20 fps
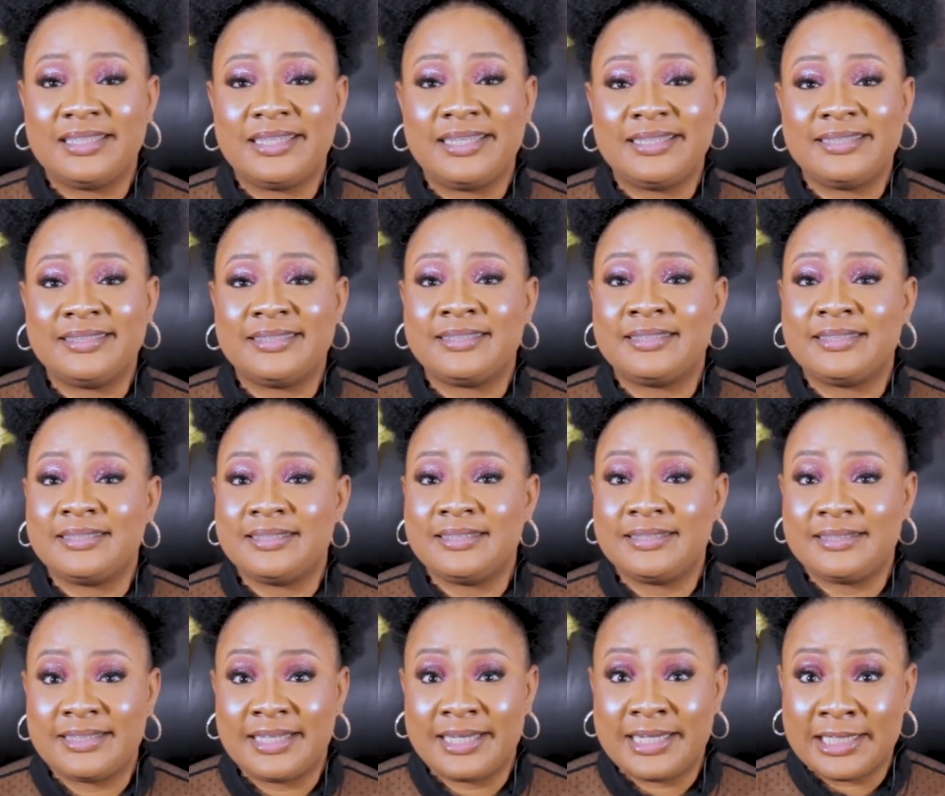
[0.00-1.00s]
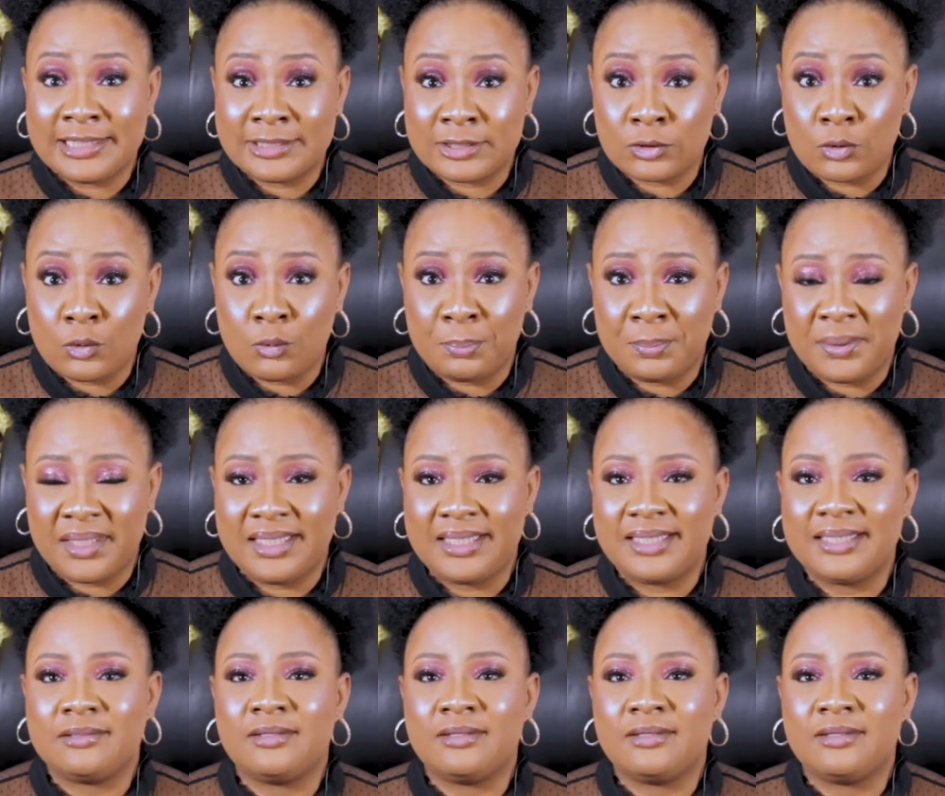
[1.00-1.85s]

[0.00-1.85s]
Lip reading: is hysteroscopy.